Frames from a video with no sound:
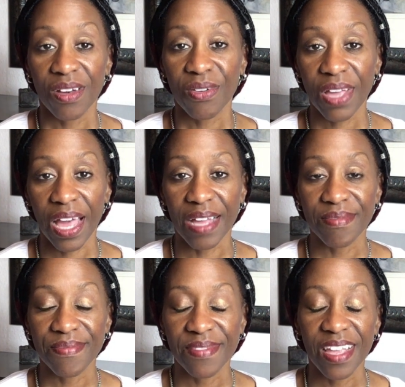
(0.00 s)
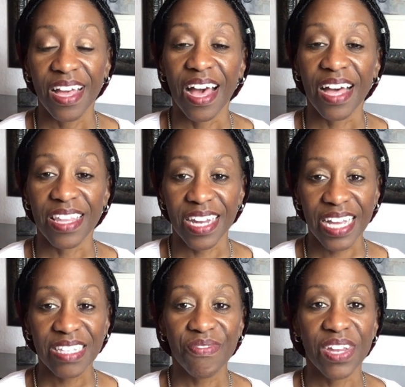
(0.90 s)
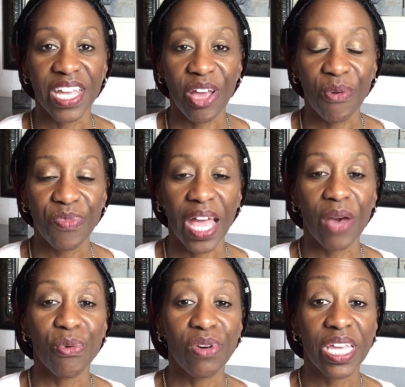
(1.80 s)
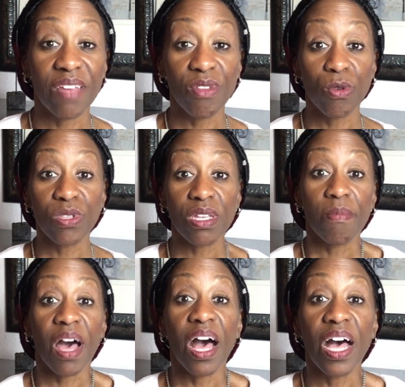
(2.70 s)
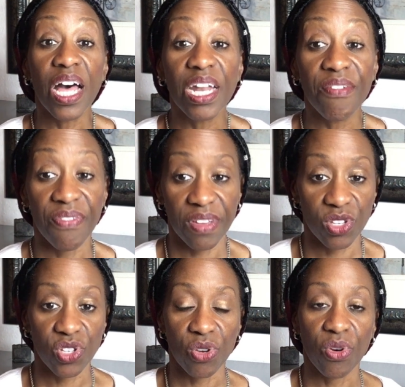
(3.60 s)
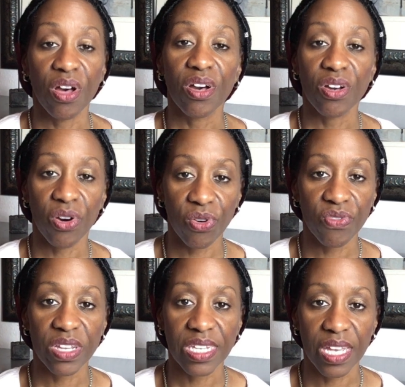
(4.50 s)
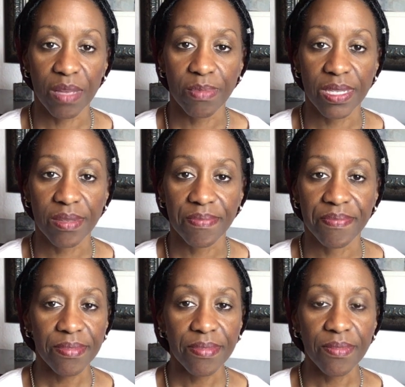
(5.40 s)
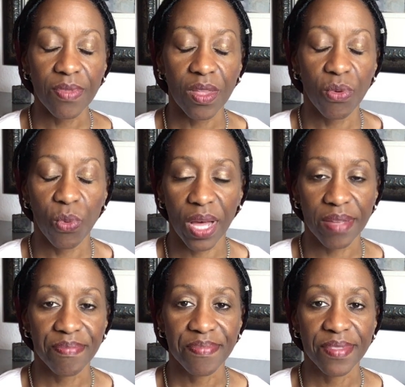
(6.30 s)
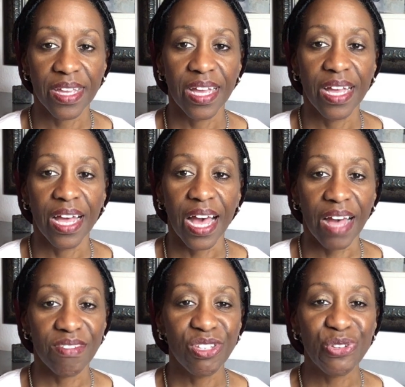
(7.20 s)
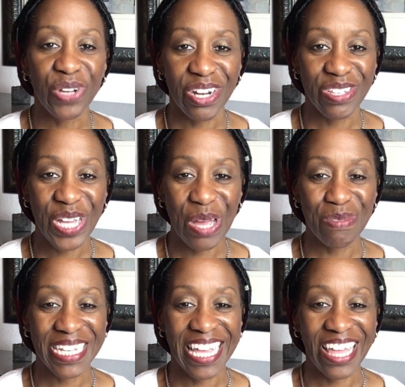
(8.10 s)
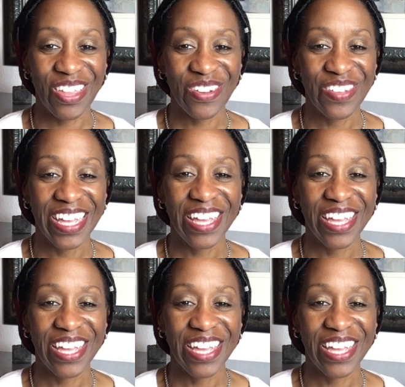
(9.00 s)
Okay, on the next video, I will give you some unofficial COVID tips. Well, I've enjoyed our time together.